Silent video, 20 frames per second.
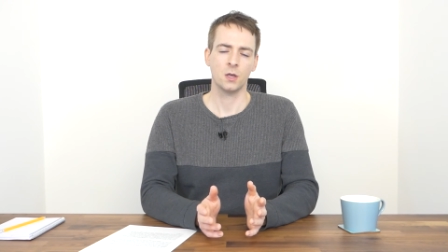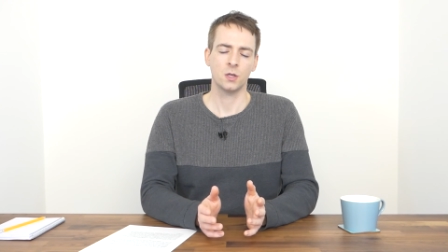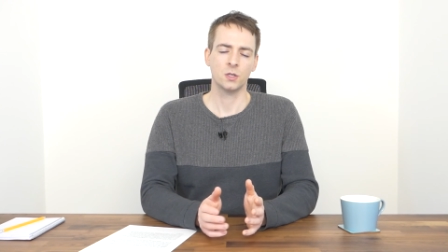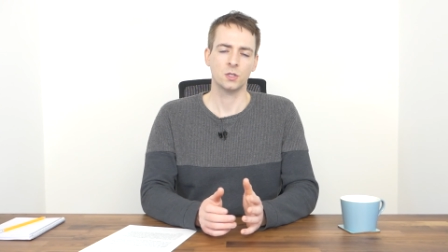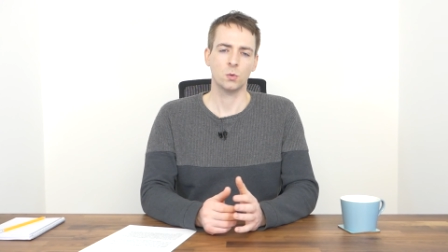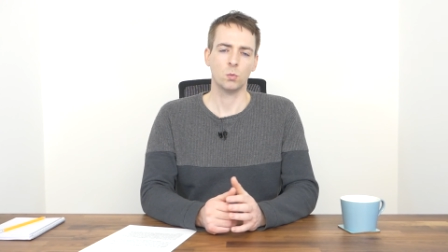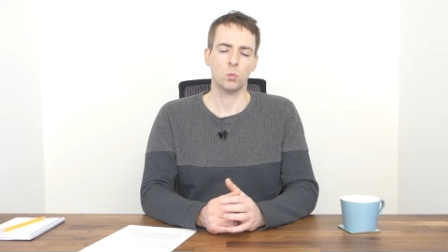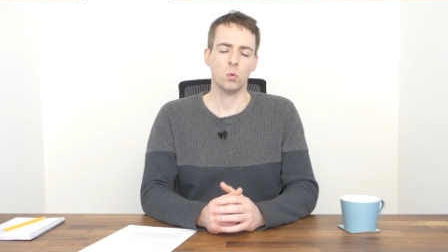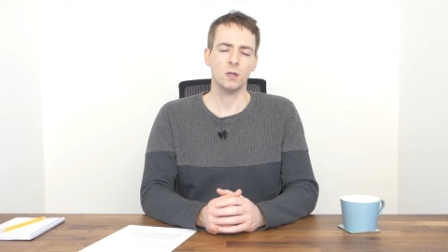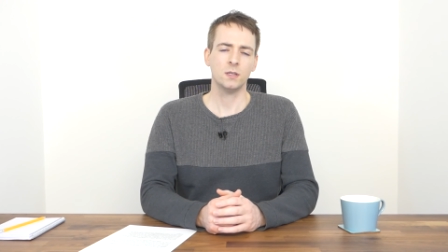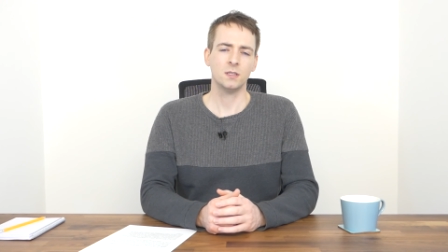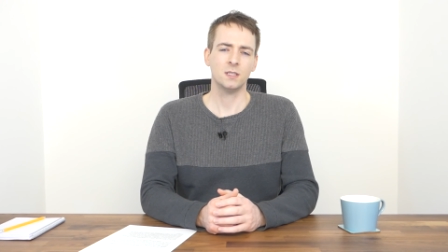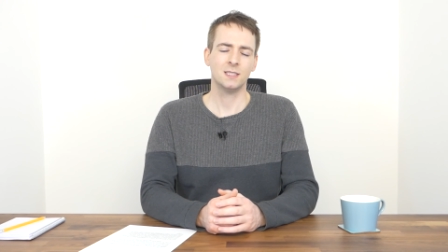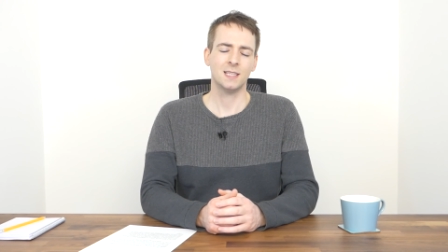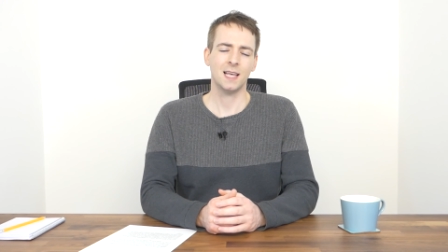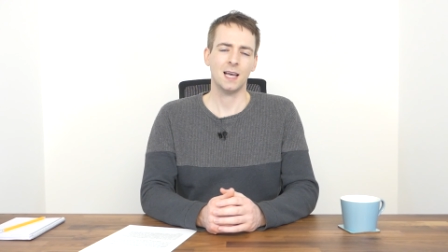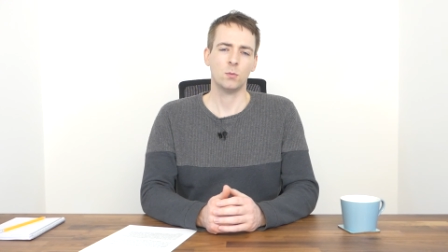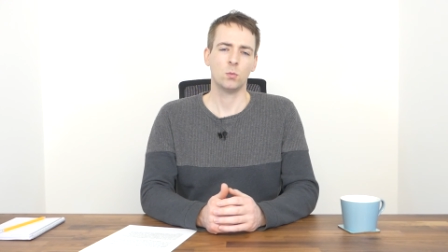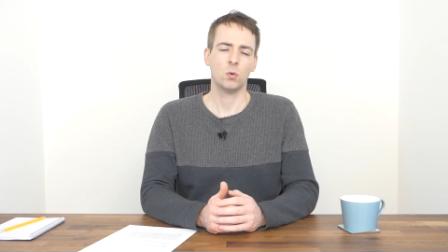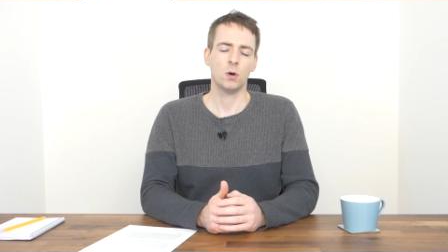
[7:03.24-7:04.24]
So what does
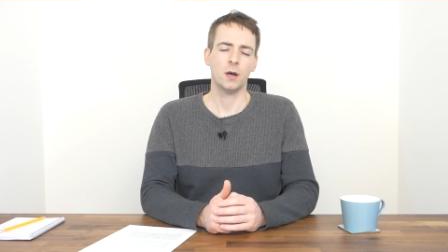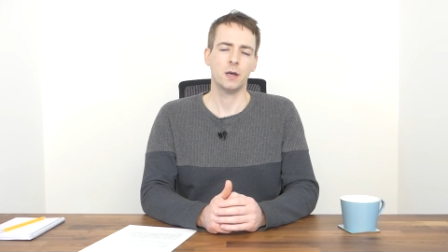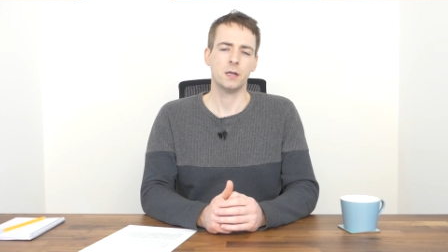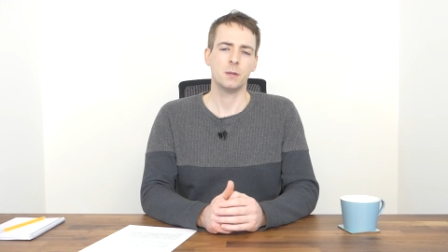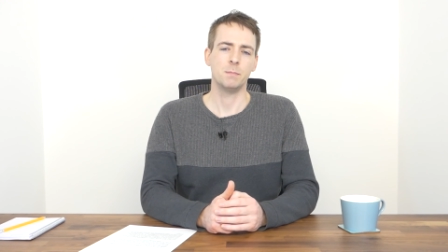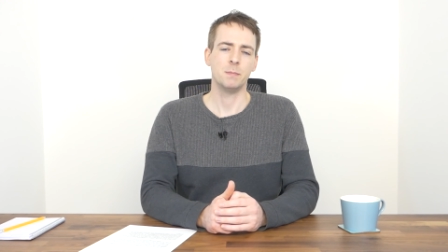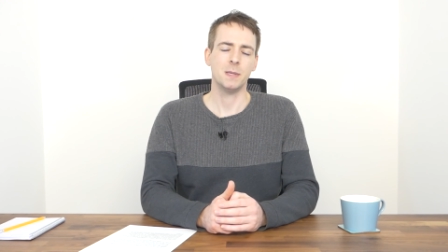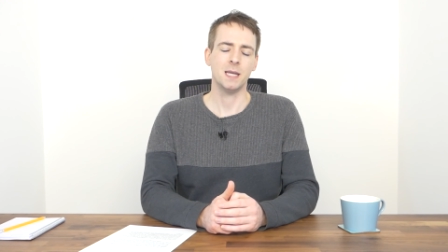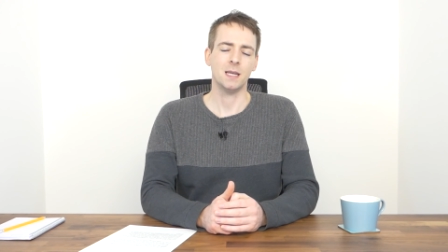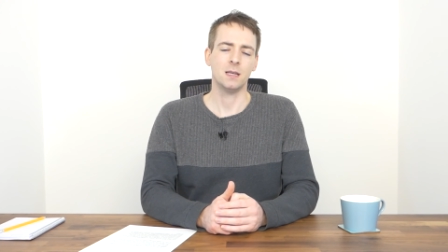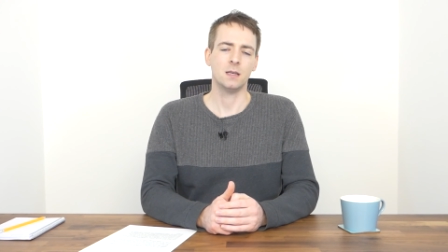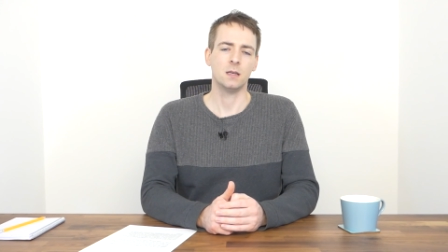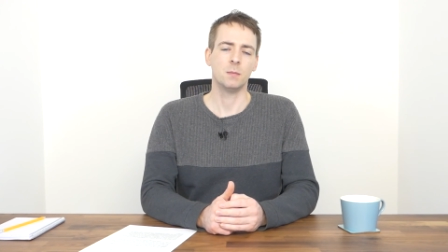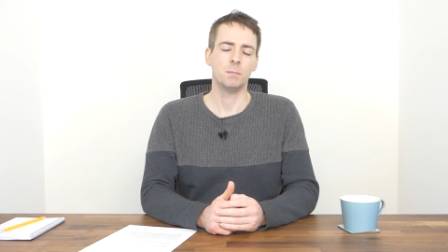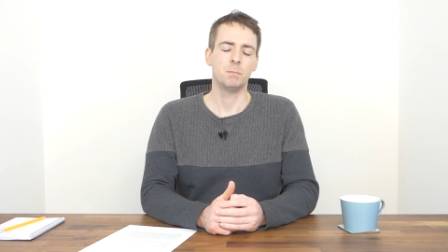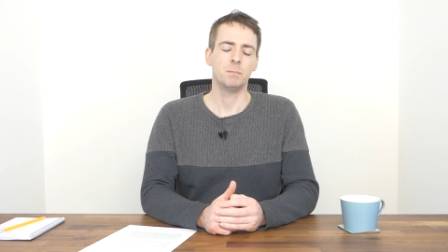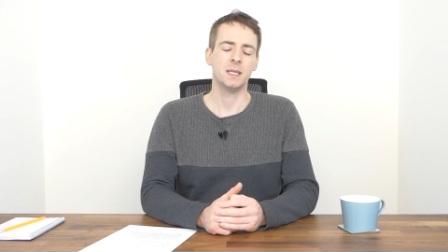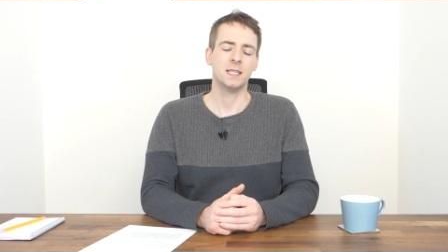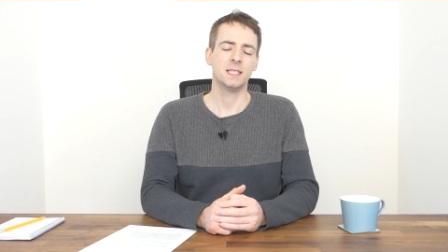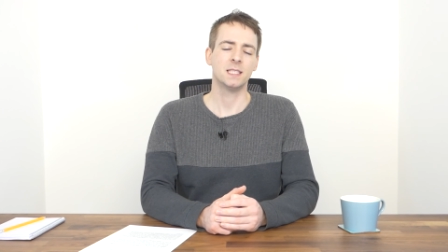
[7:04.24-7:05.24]
that word mean,
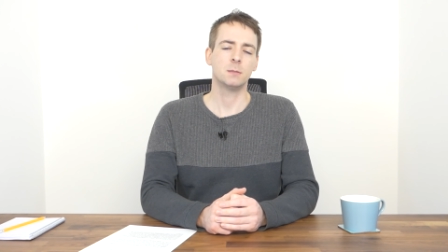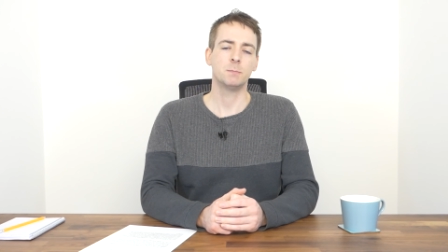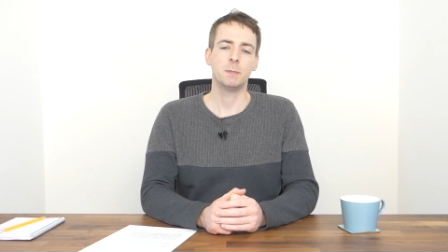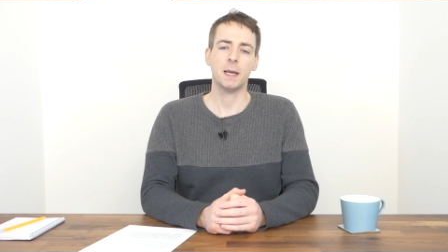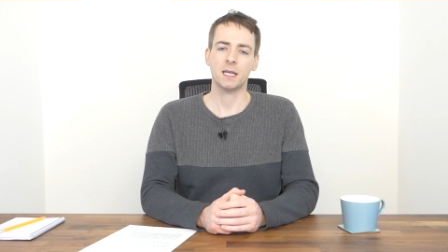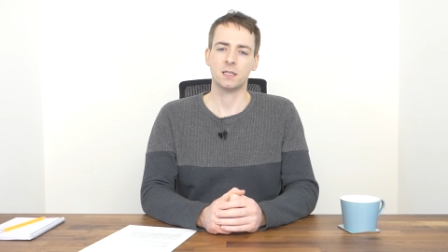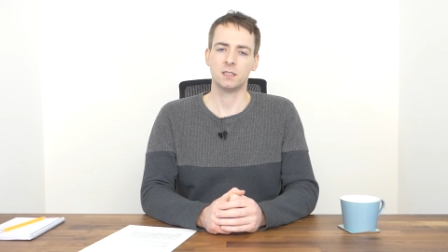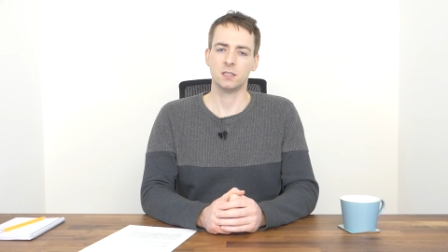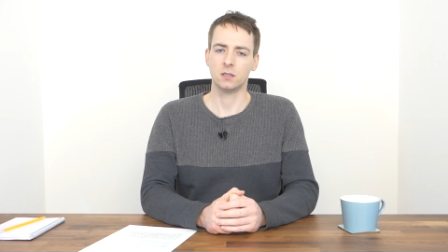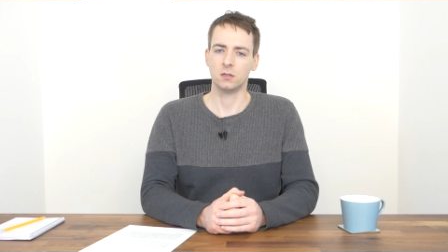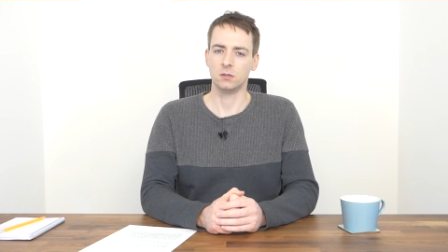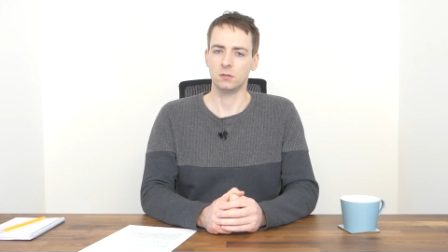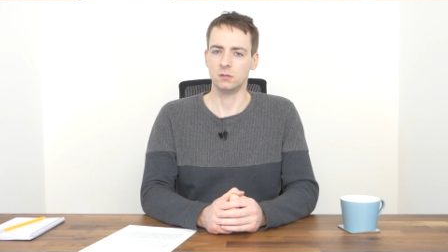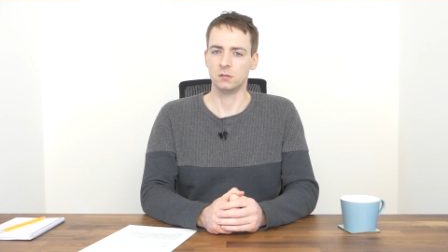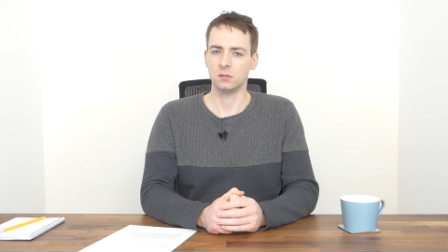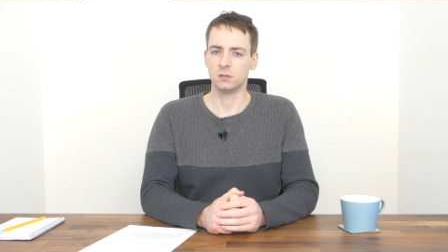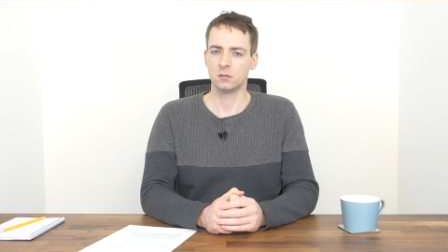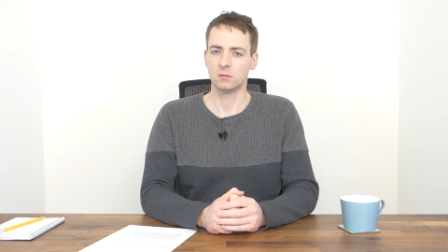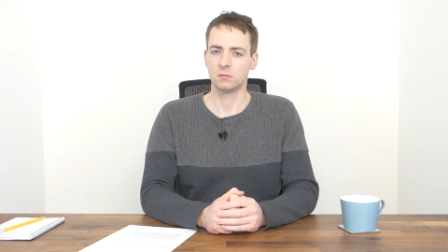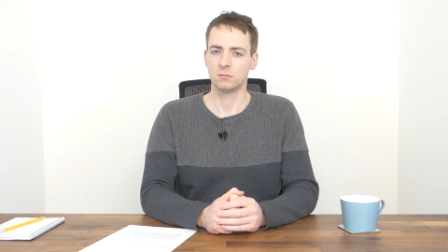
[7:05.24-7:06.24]

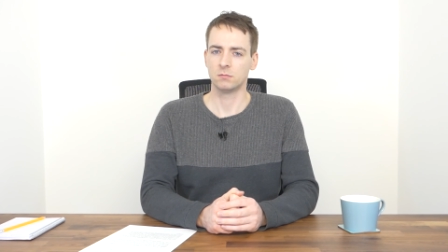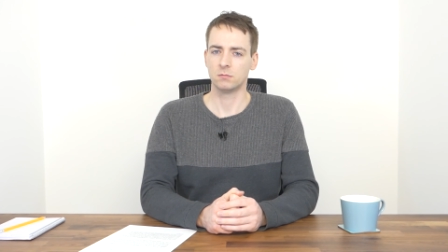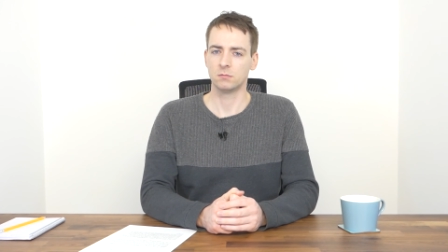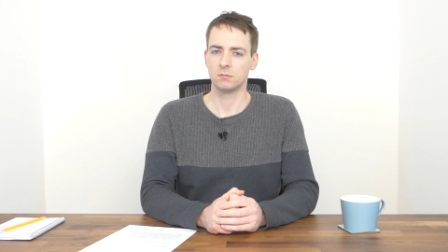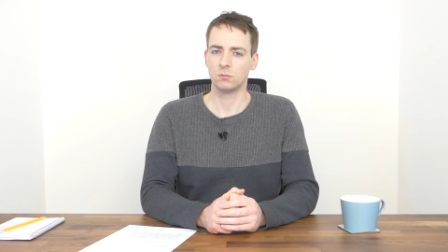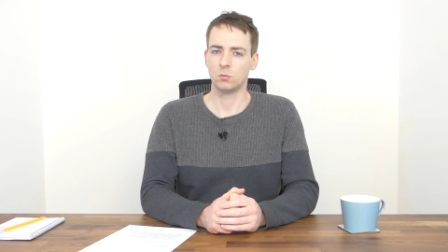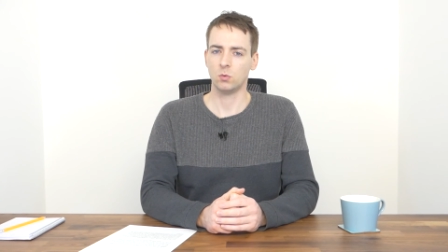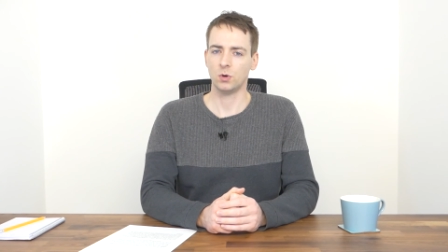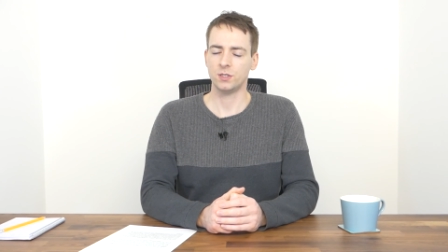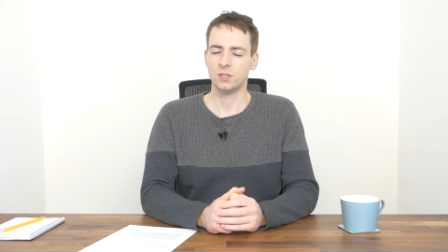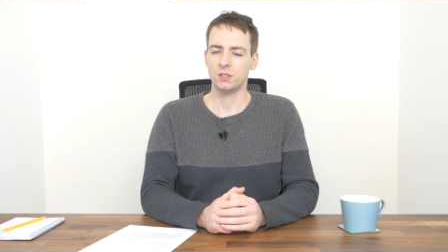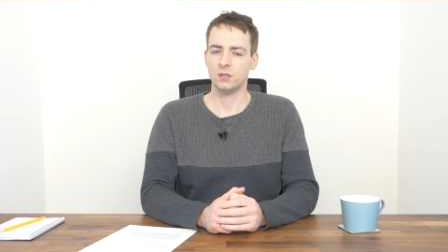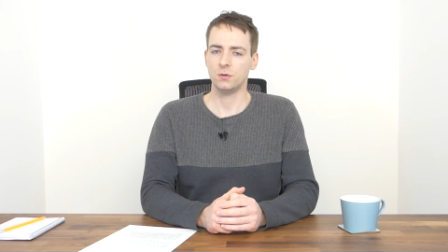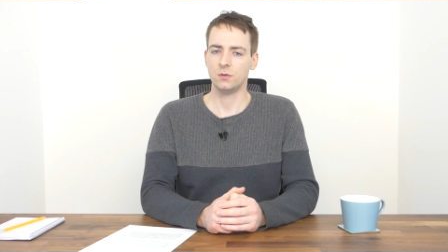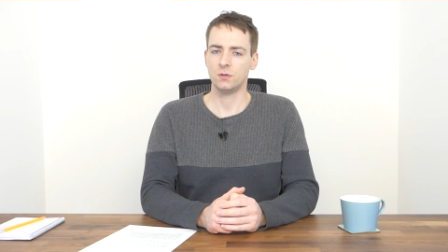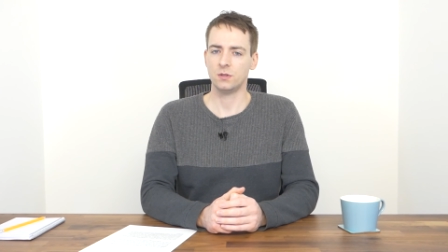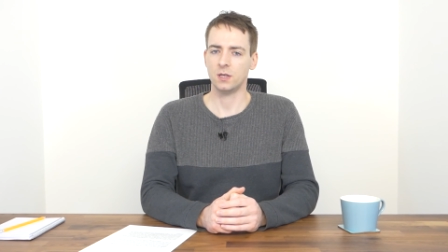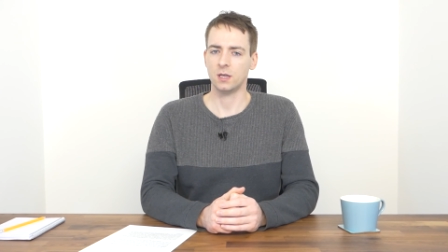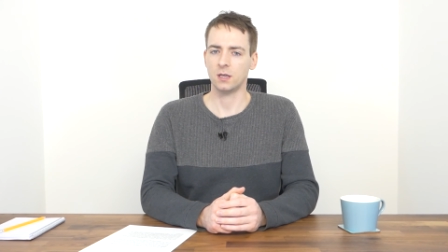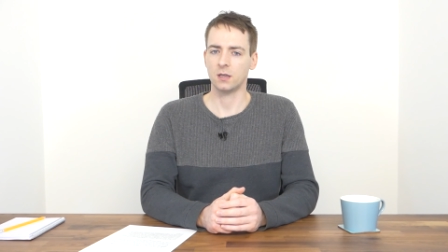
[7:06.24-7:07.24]
bespectacled? What do you
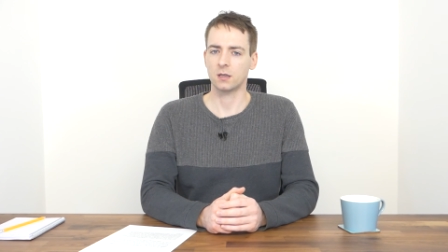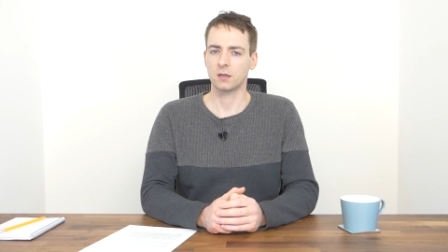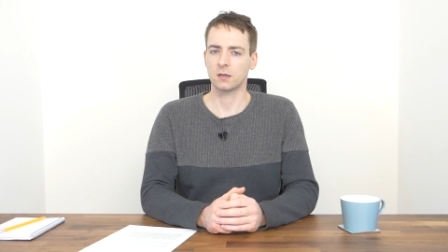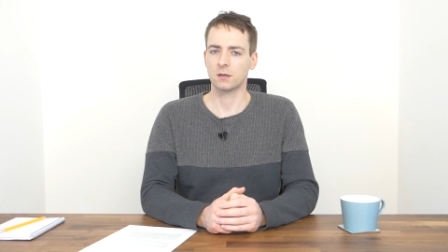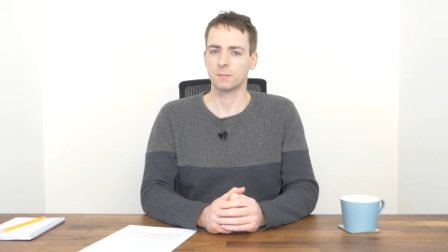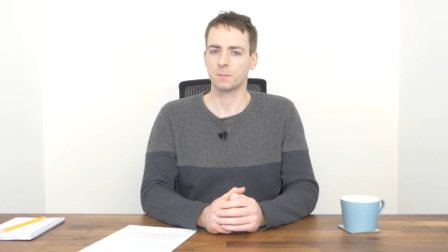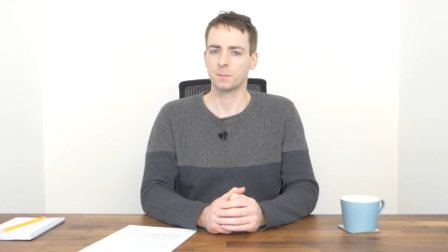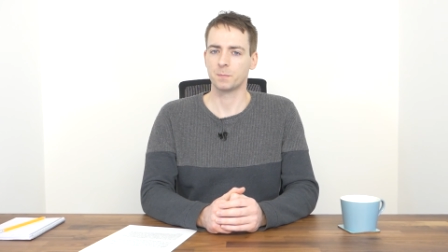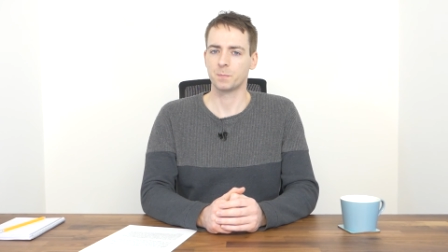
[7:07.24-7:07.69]
think?